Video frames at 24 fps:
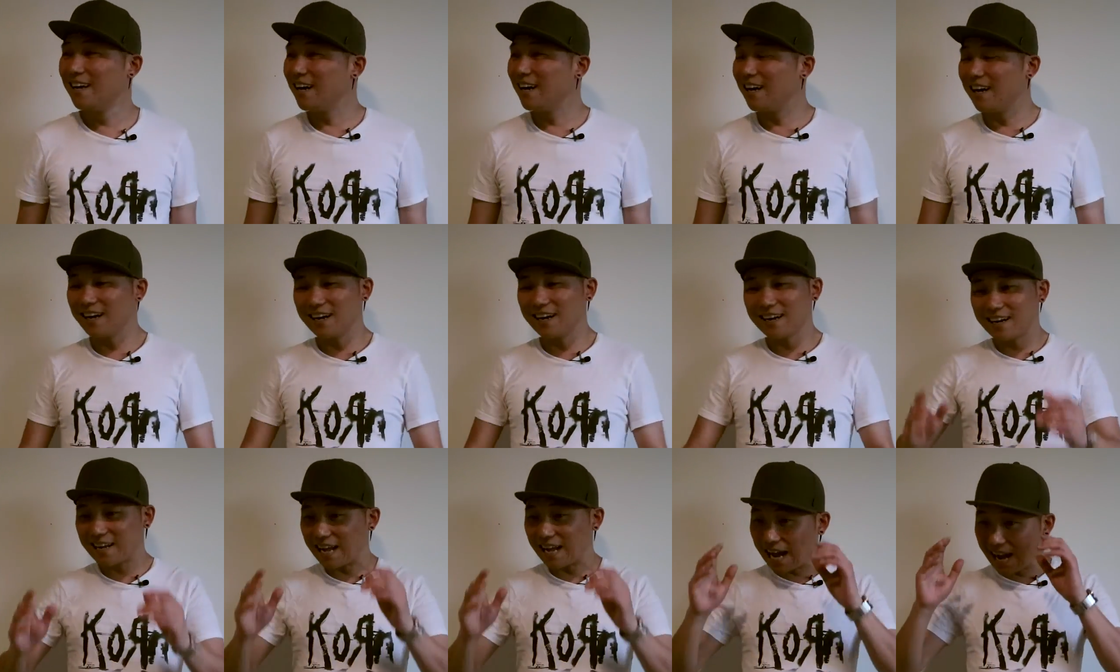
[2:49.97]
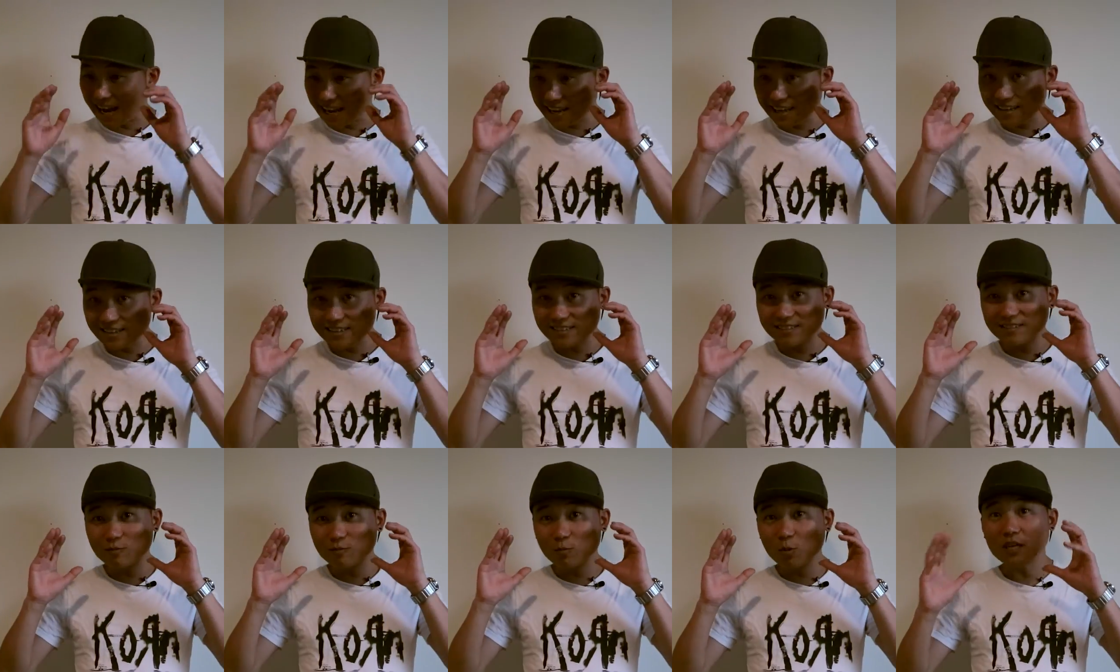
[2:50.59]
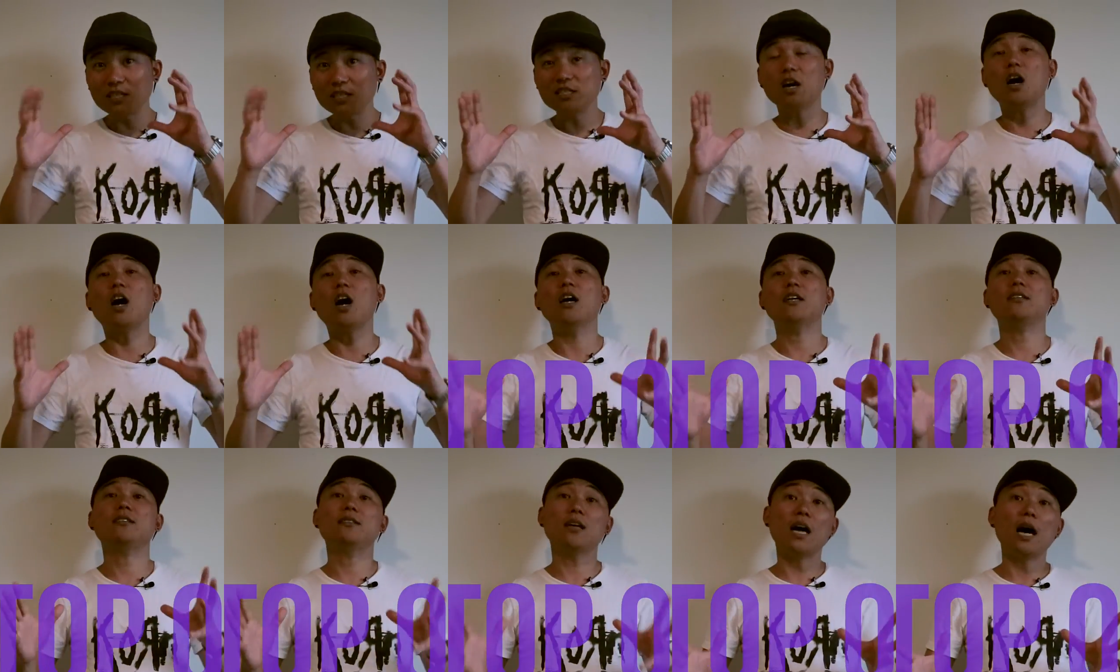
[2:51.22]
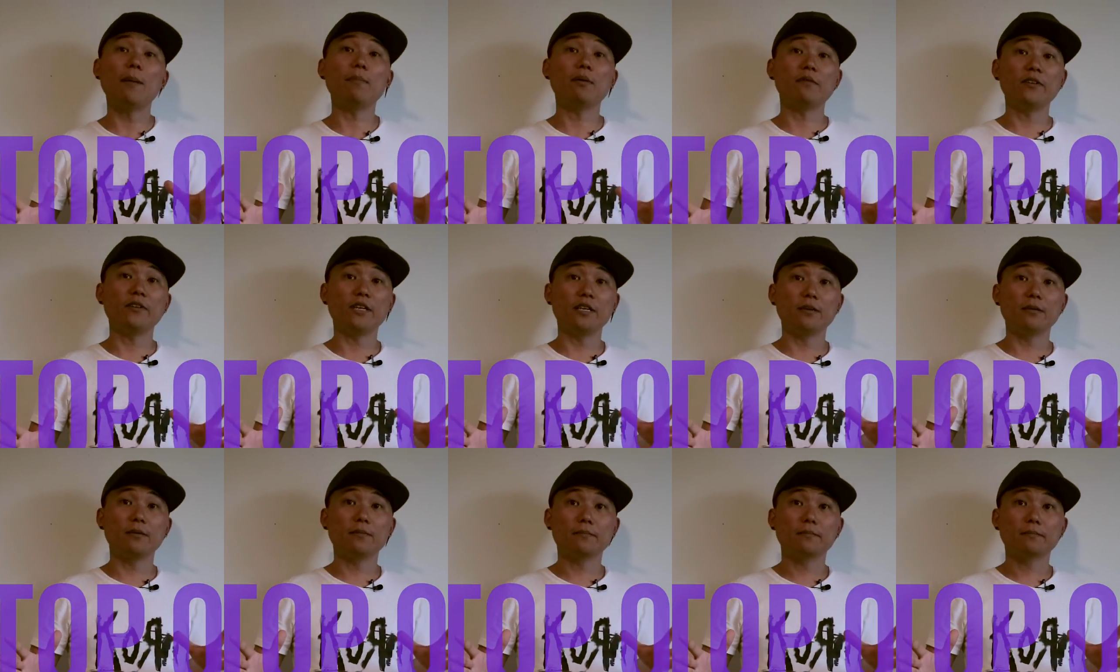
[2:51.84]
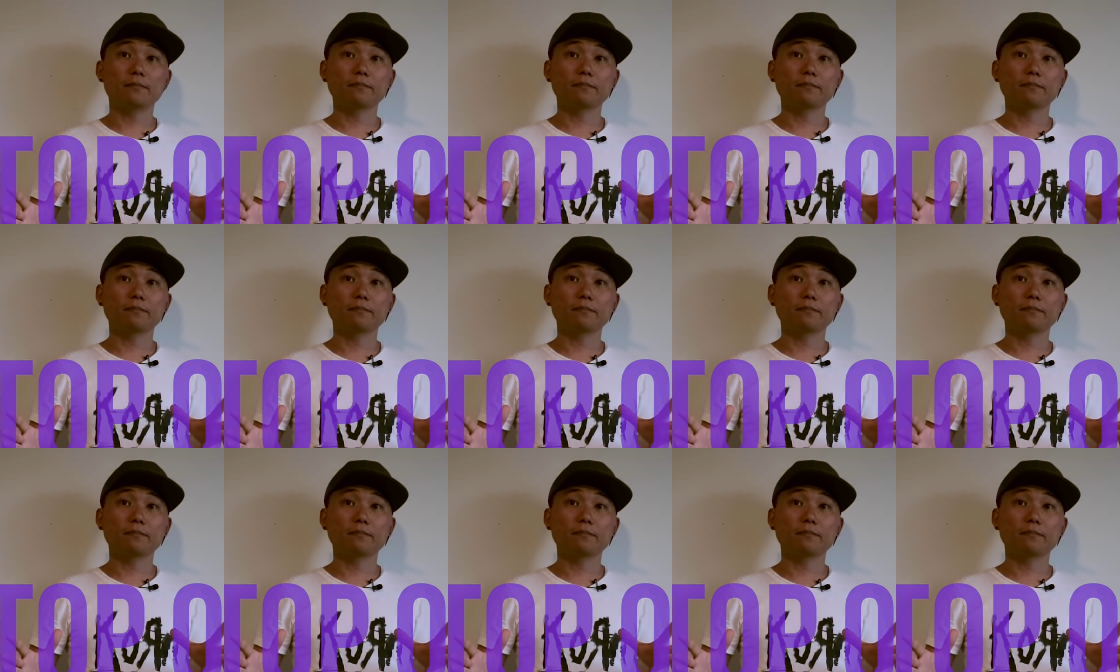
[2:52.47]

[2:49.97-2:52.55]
I was on top of it.